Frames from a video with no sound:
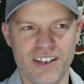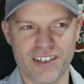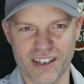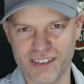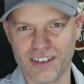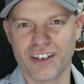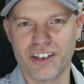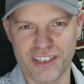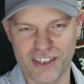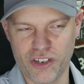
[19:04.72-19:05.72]
doesn't
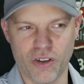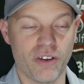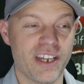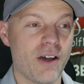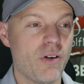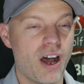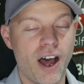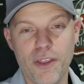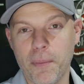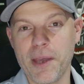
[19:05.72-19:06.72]
because it's not. Now,
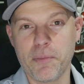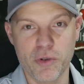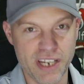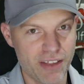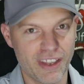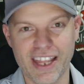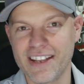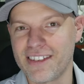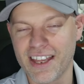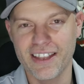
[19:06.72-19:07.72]
other people down the
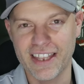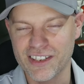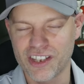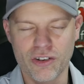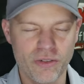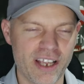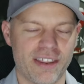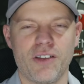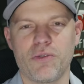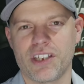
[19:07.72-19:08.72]
lens there, that's the great
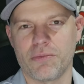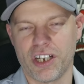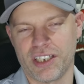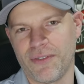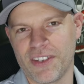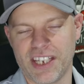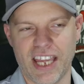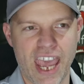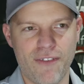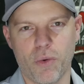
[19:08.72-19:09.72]
thing with subjectivity.
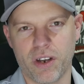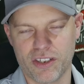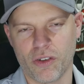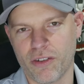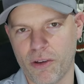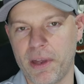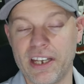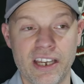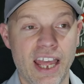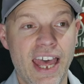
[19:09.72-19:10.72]
Everyone has got their
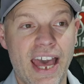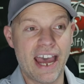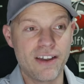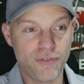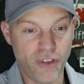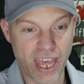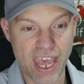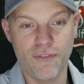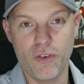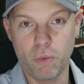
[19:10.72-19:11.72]
opinion. And for
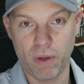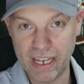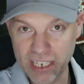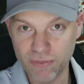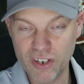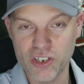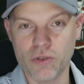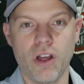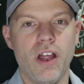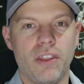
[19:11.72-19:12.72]
every
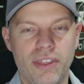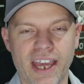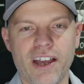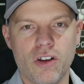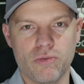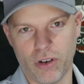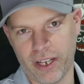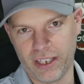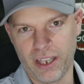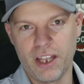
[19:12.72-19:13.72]
individual, they are
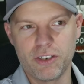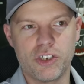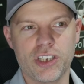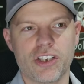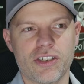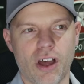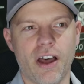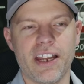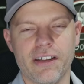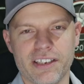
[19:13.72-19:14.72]
right. Just because
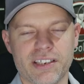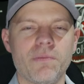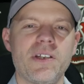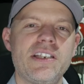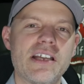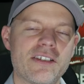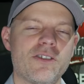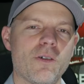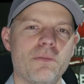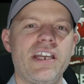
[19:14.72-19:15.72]
I like something does
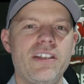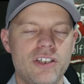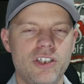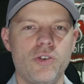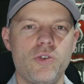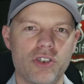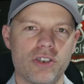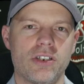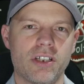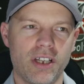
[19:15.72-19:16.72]
not mean that you
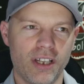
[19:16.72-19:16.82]
should